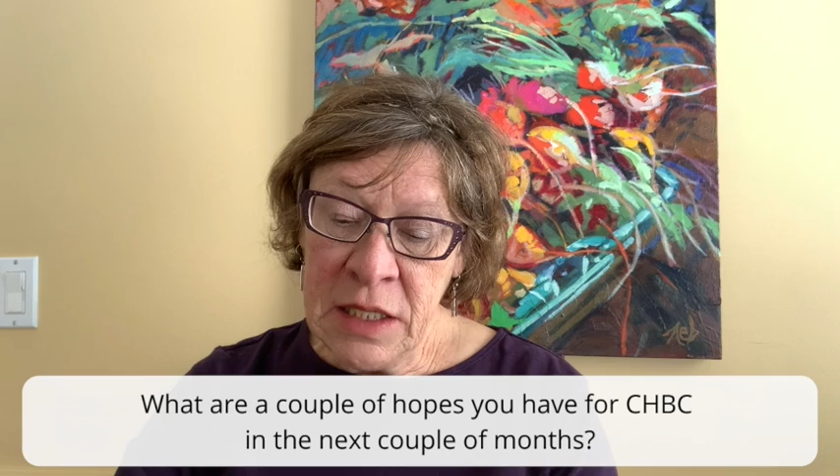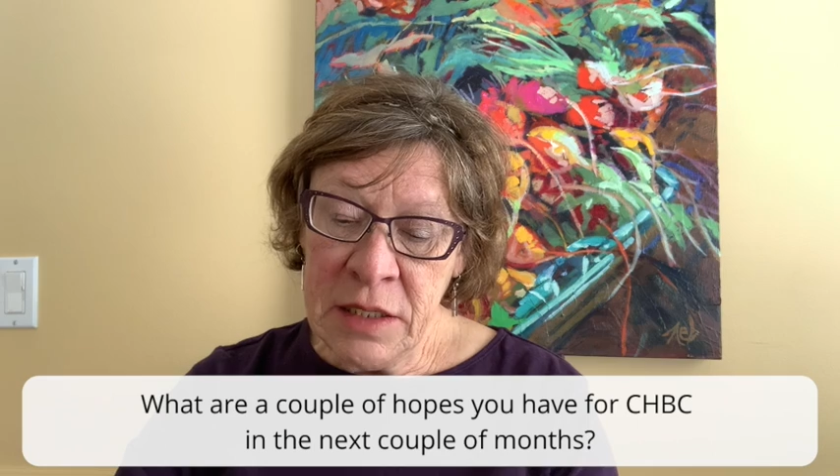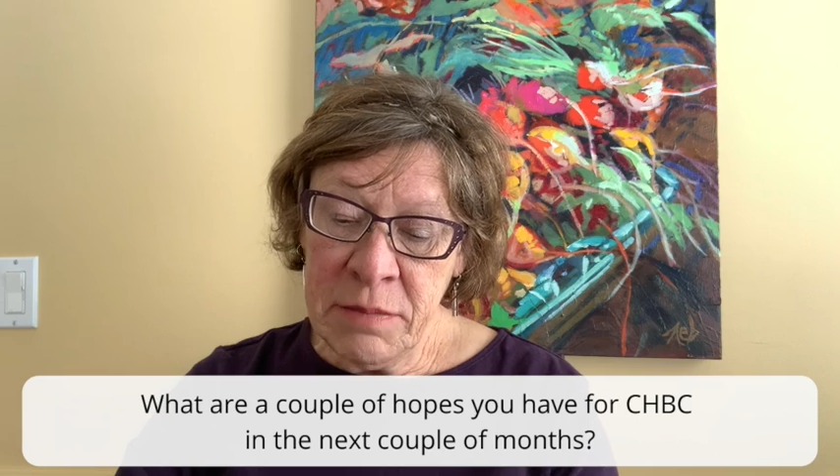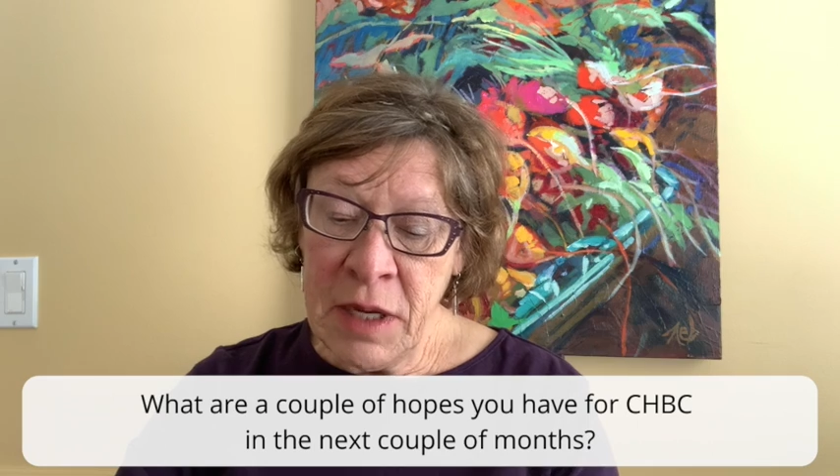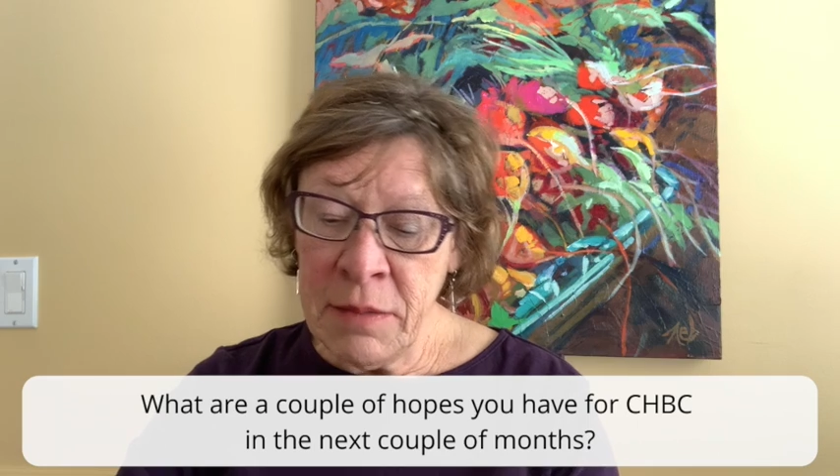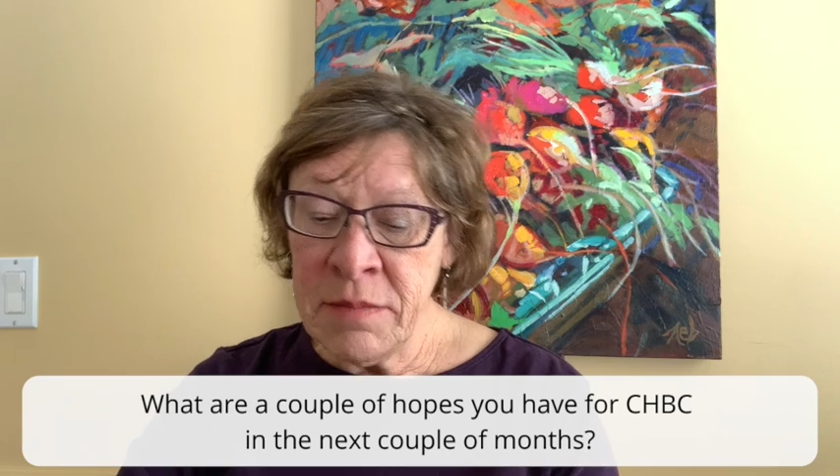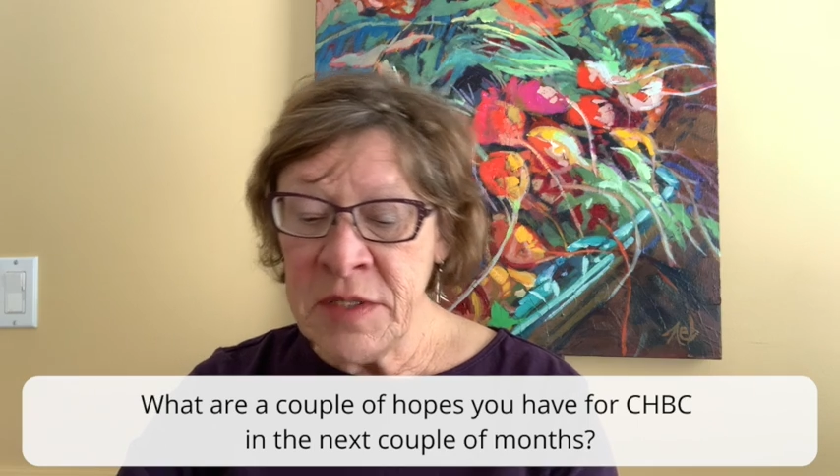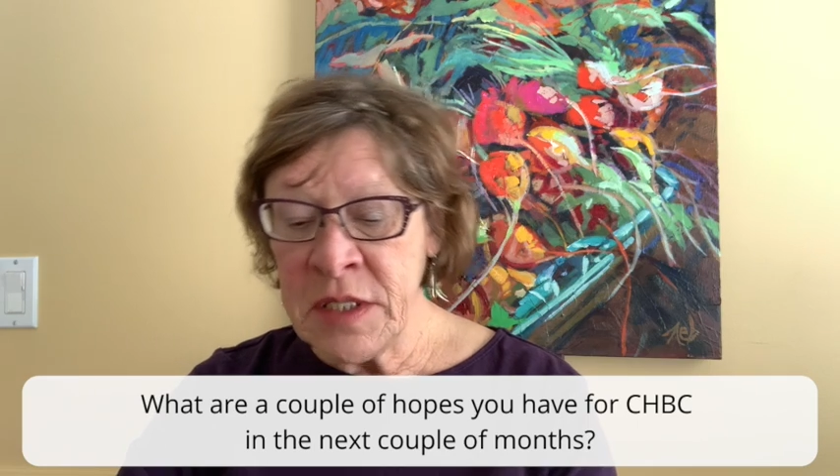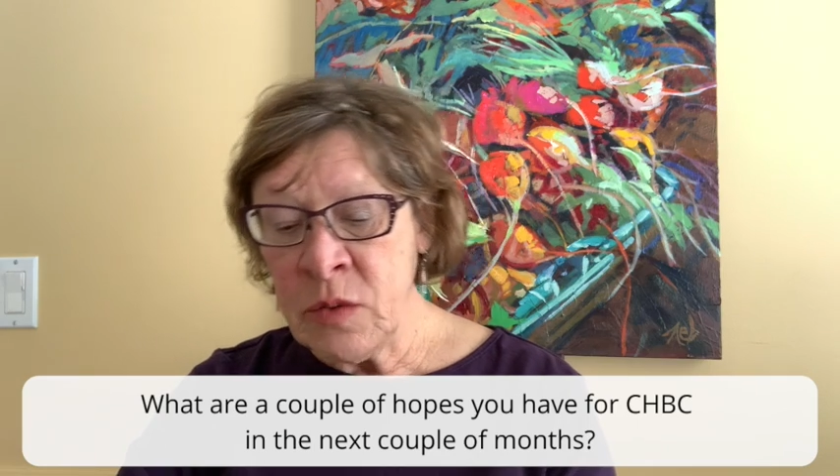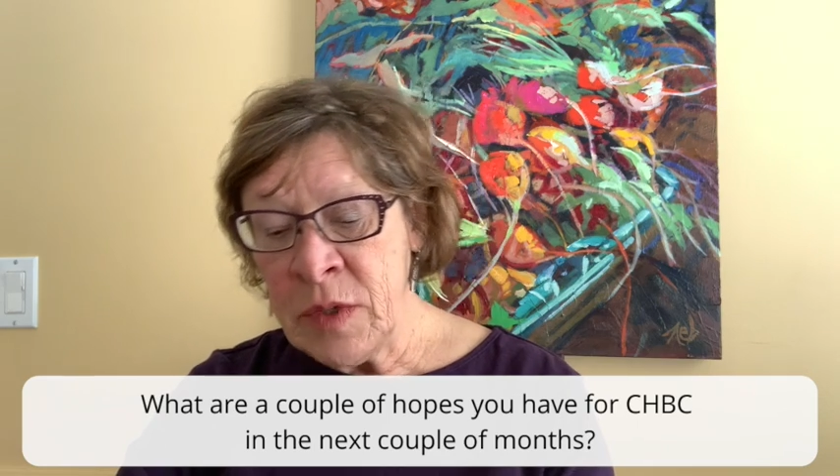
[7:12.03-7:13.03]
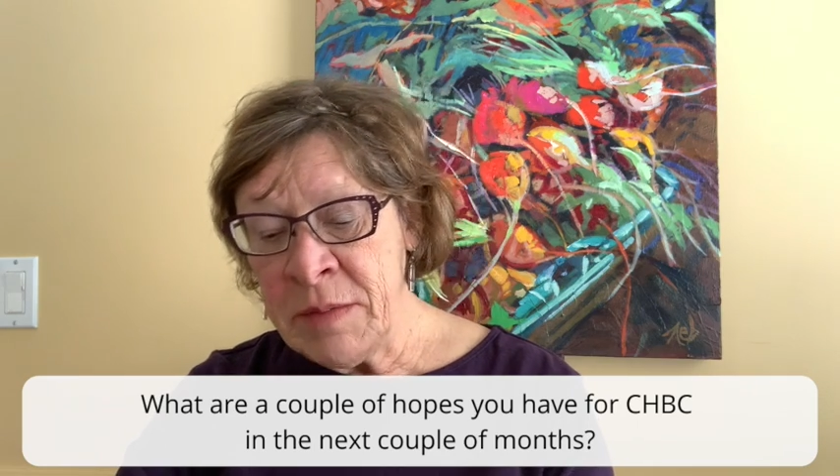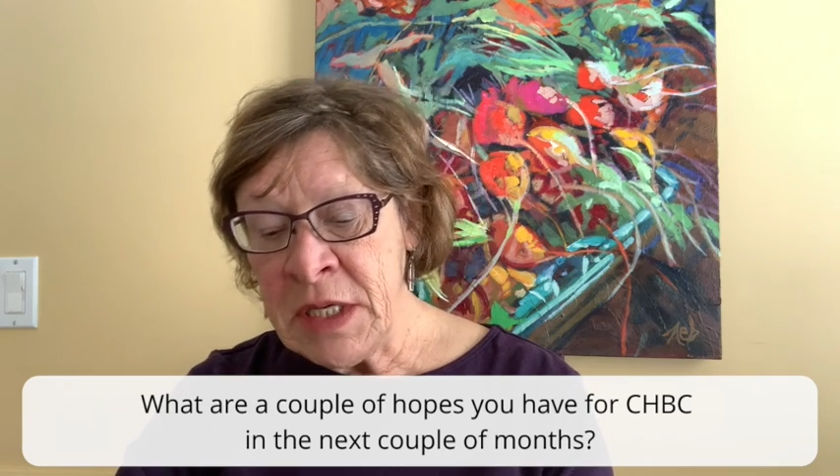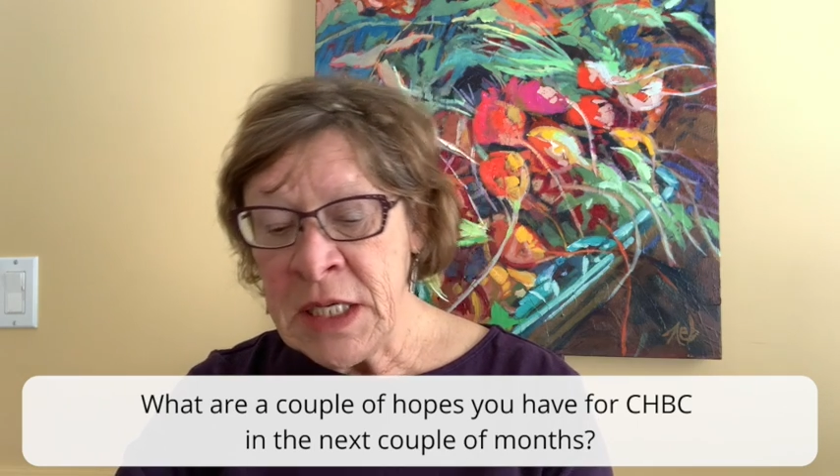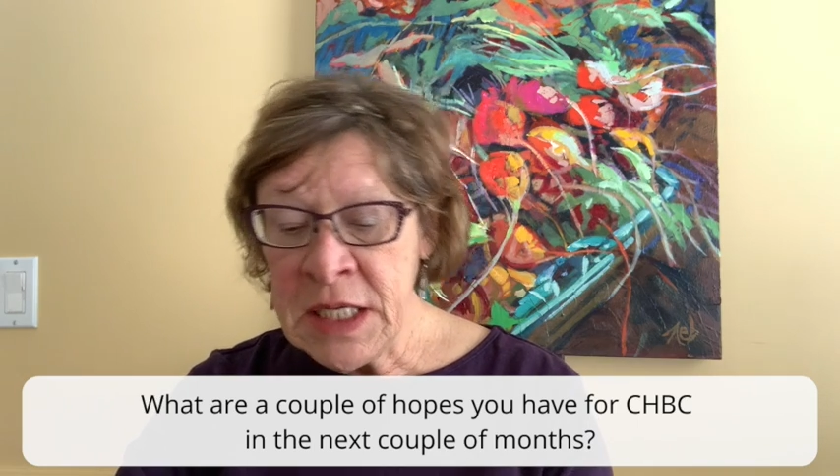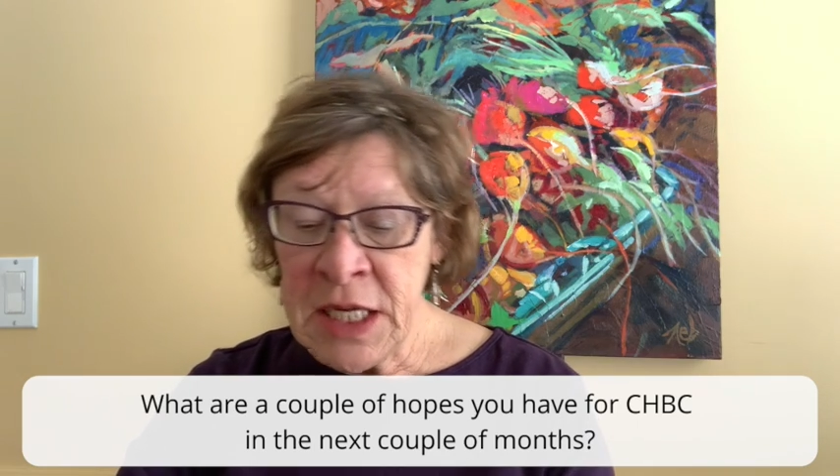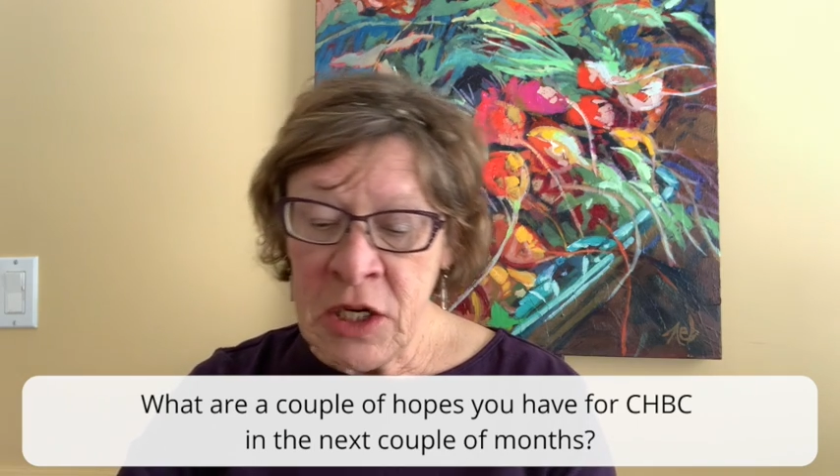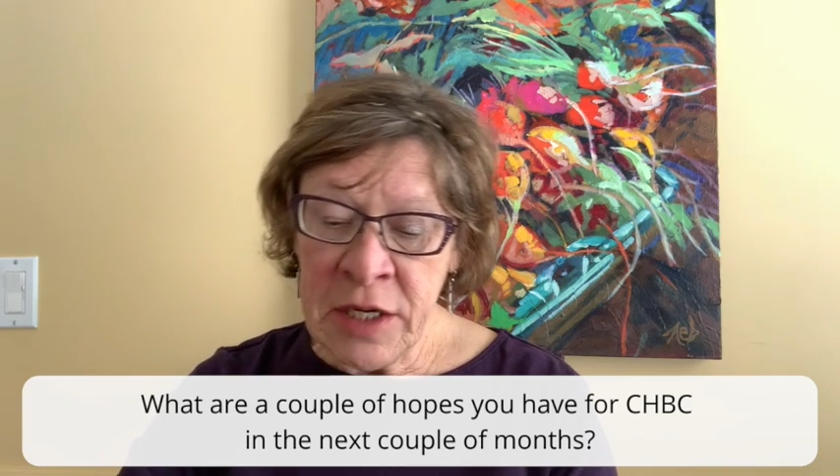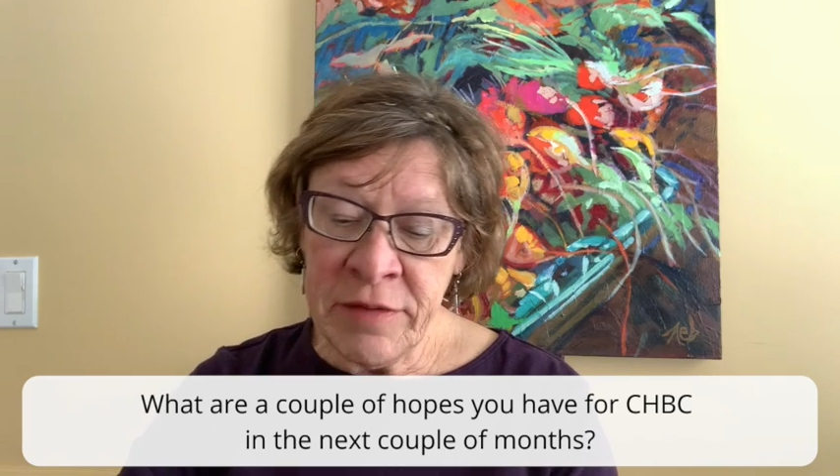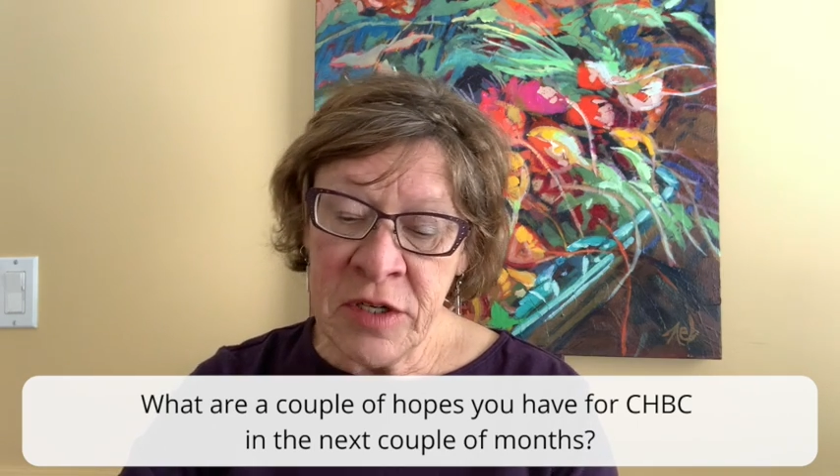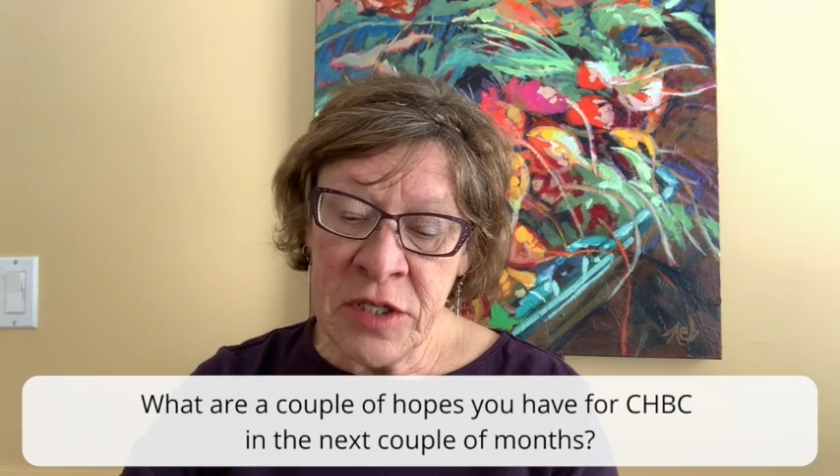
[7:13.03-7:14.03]
moms and women and
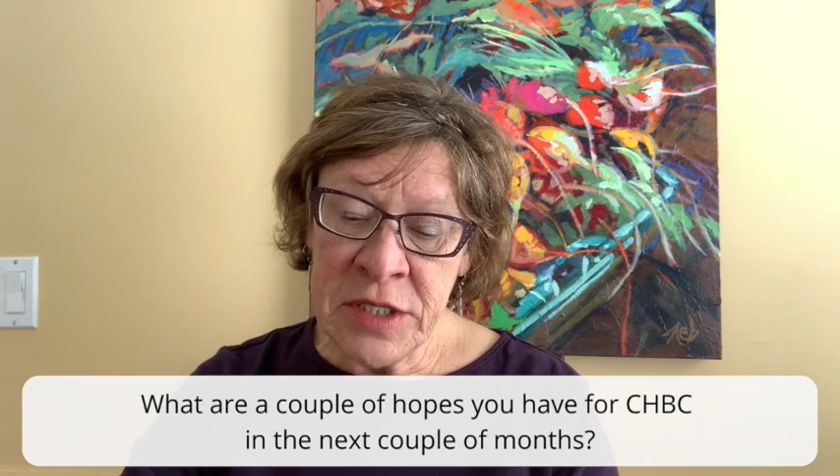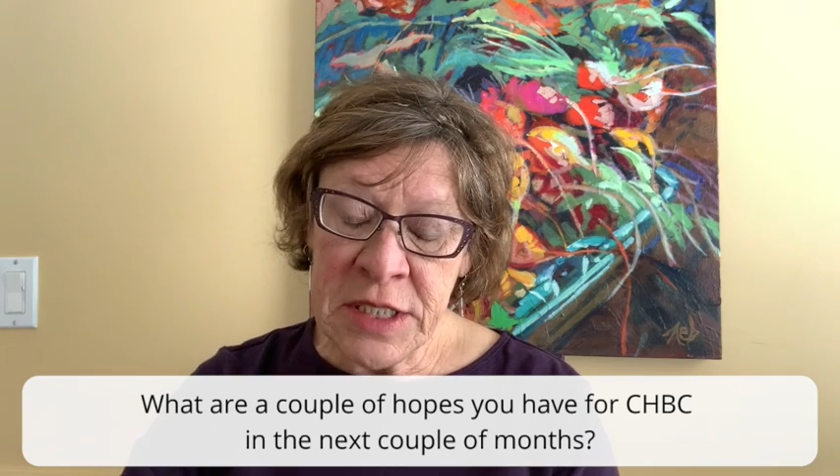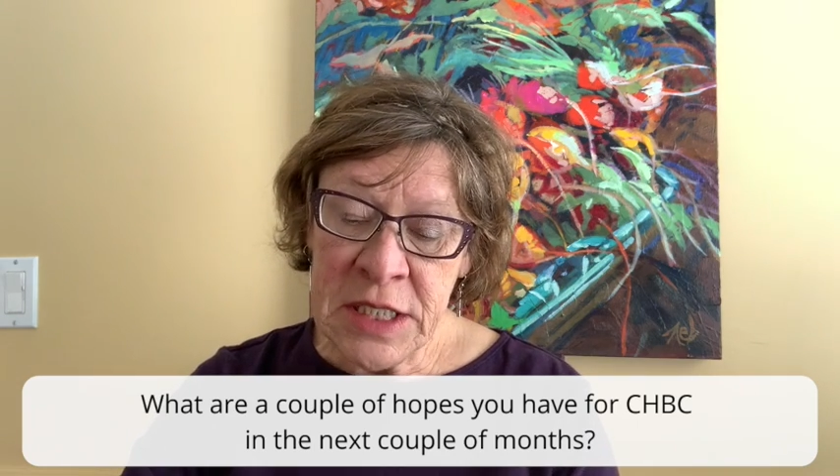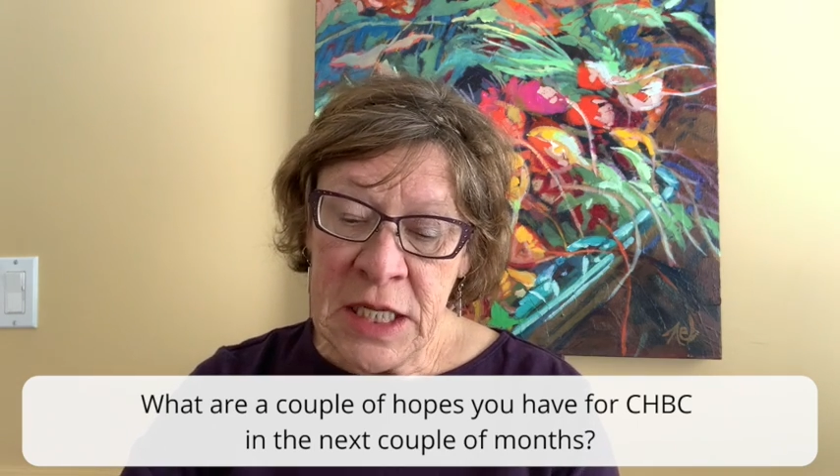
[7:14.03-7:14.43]
caregivers,